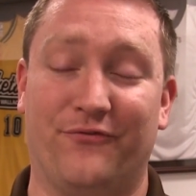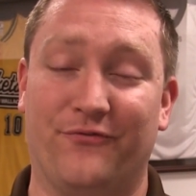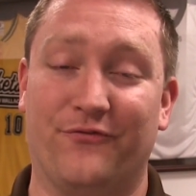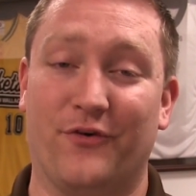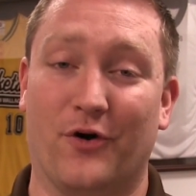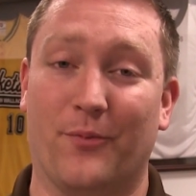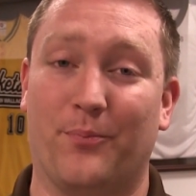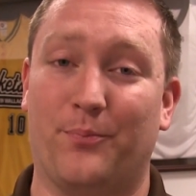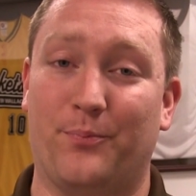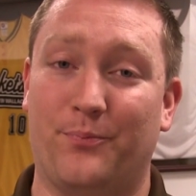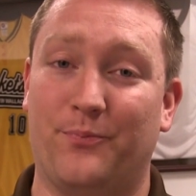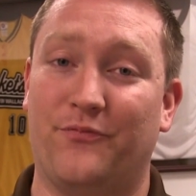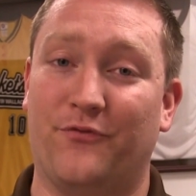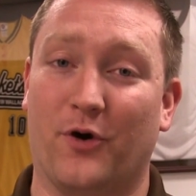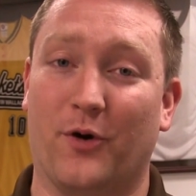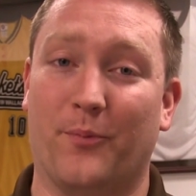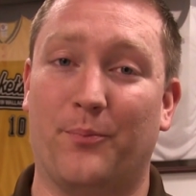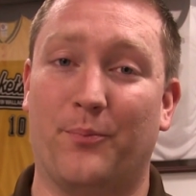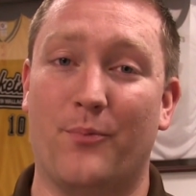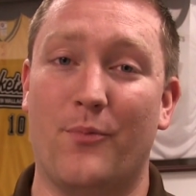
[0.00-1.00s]
for
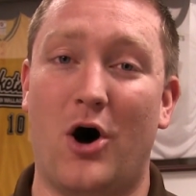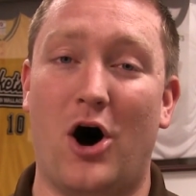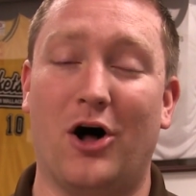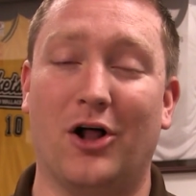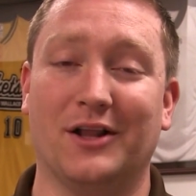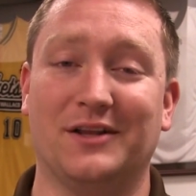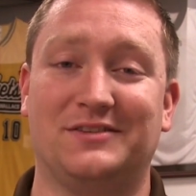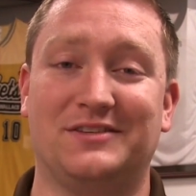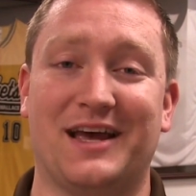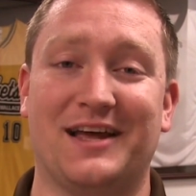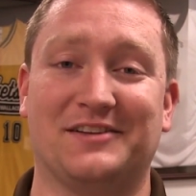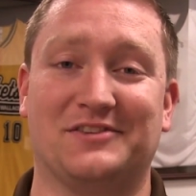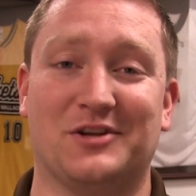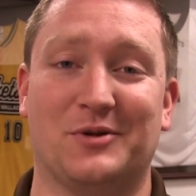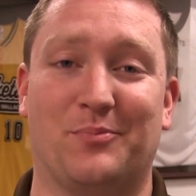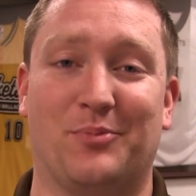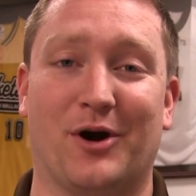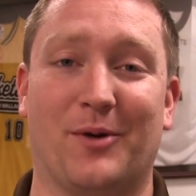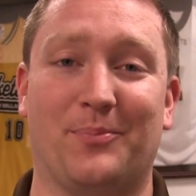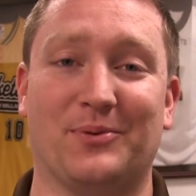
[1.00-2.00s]
all intents
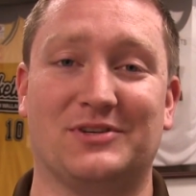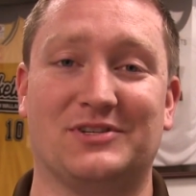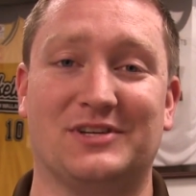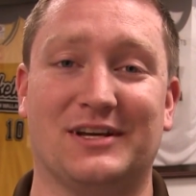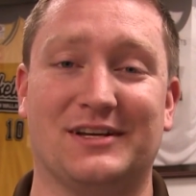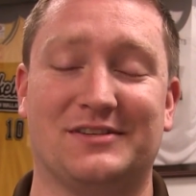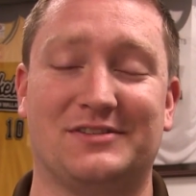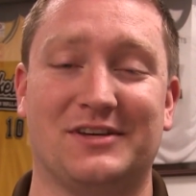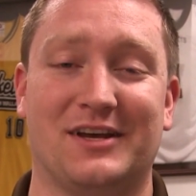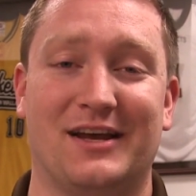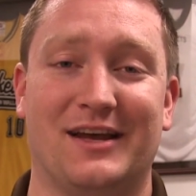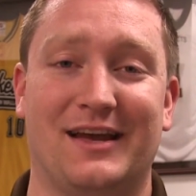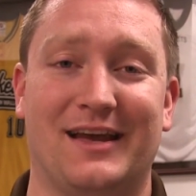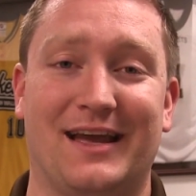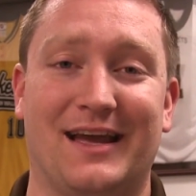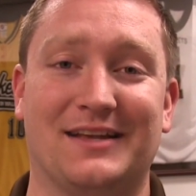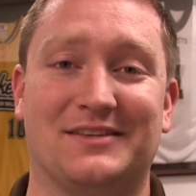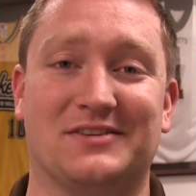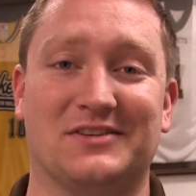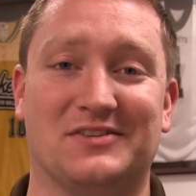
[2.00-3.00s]
and purposes,
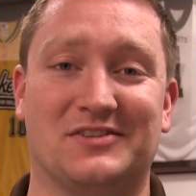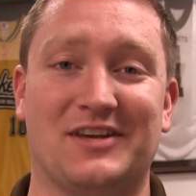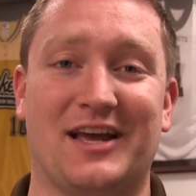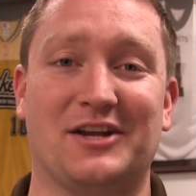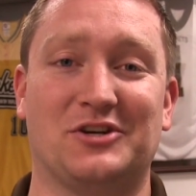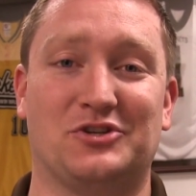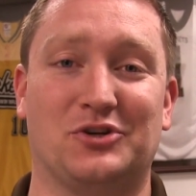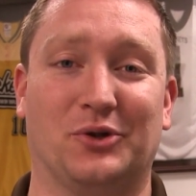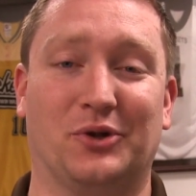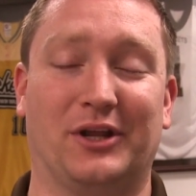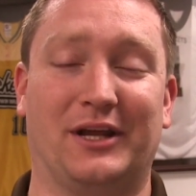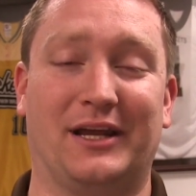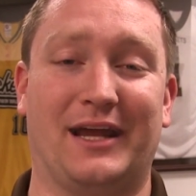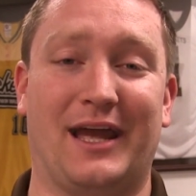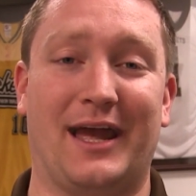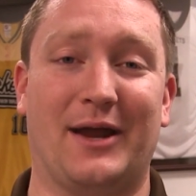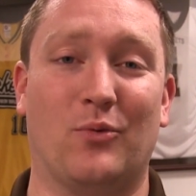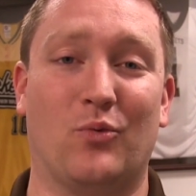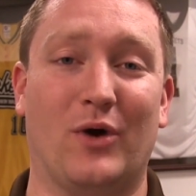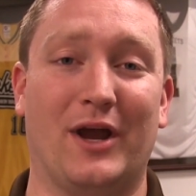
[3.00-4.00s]
it's
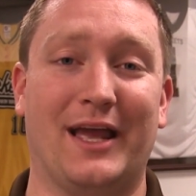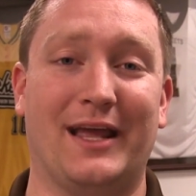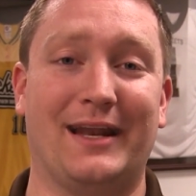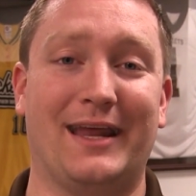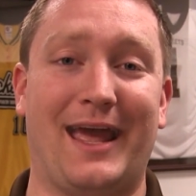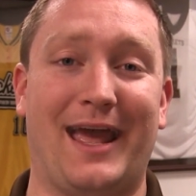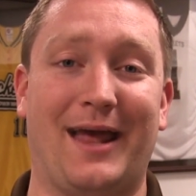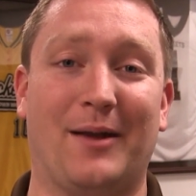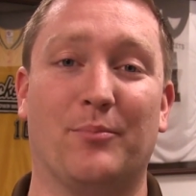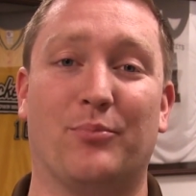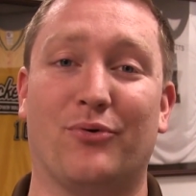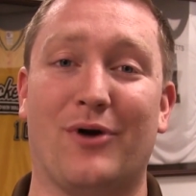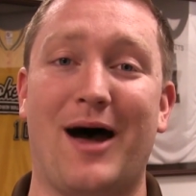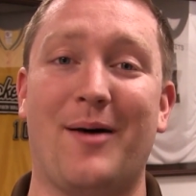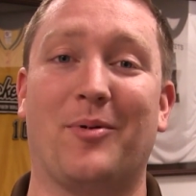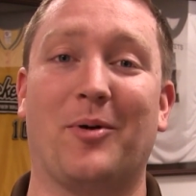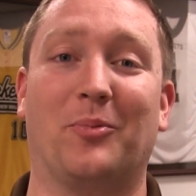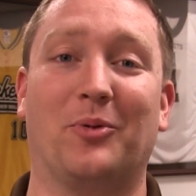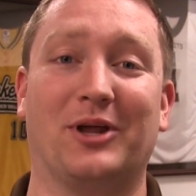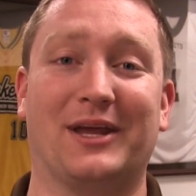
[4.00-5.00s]
essentially a win and
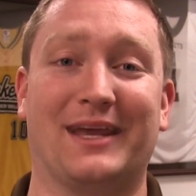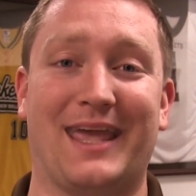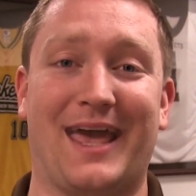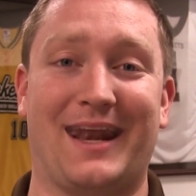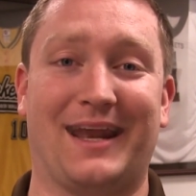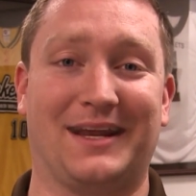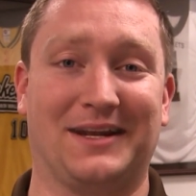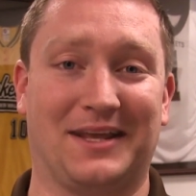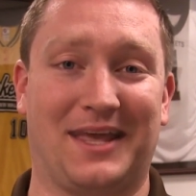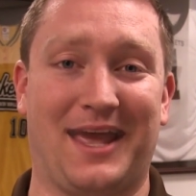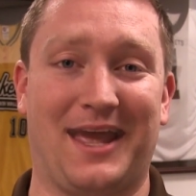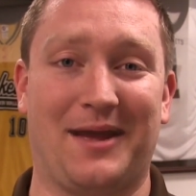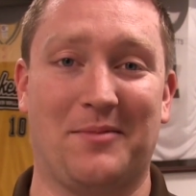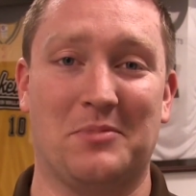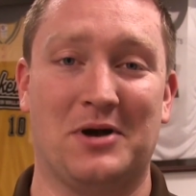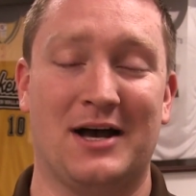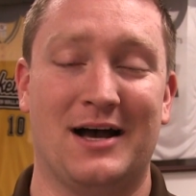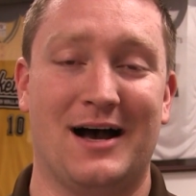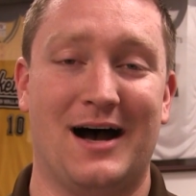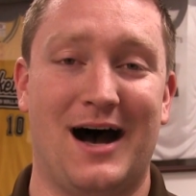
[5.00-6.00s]
probably get in
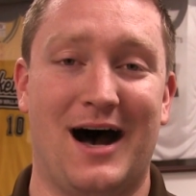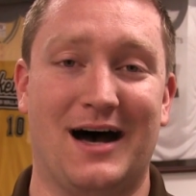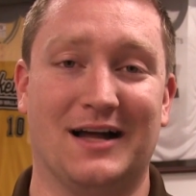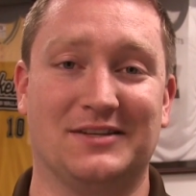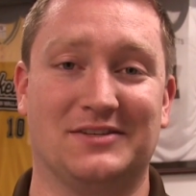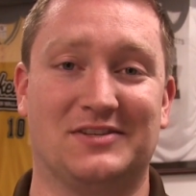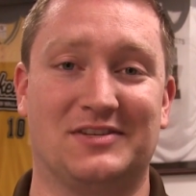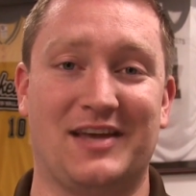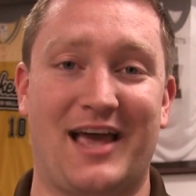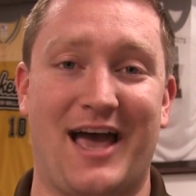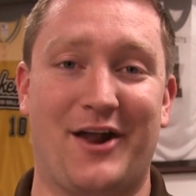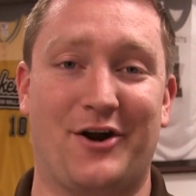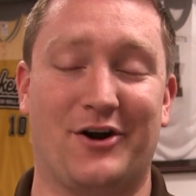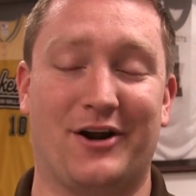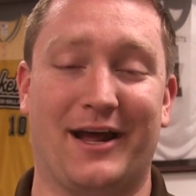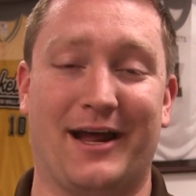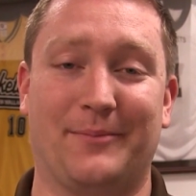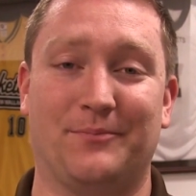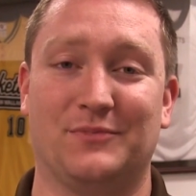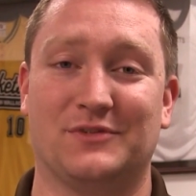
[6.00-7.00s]
game on
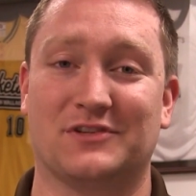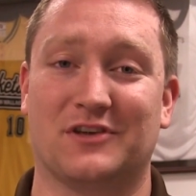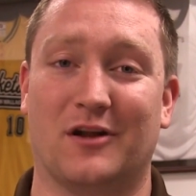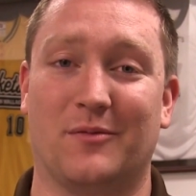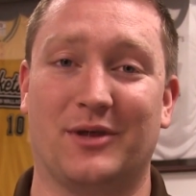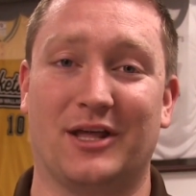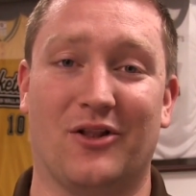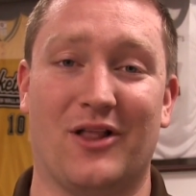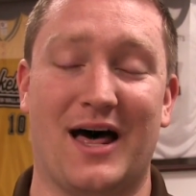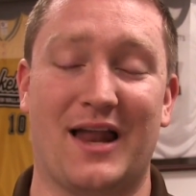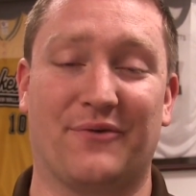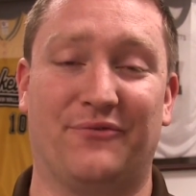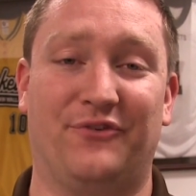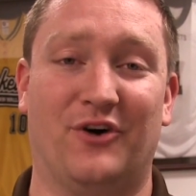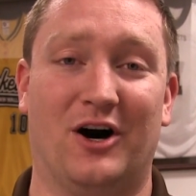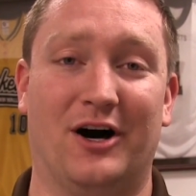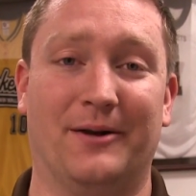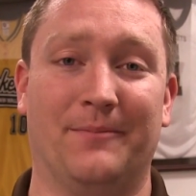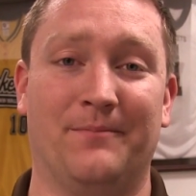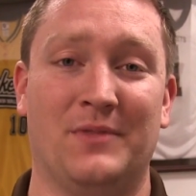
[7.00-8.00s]
Saturday. It's going to be a lot of
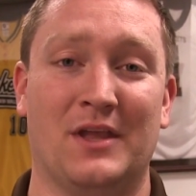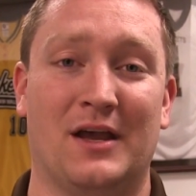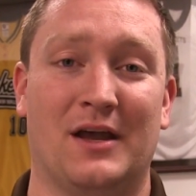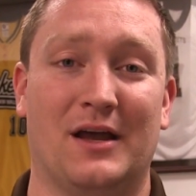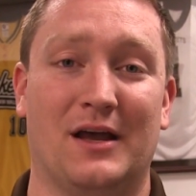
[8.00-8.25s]
fun.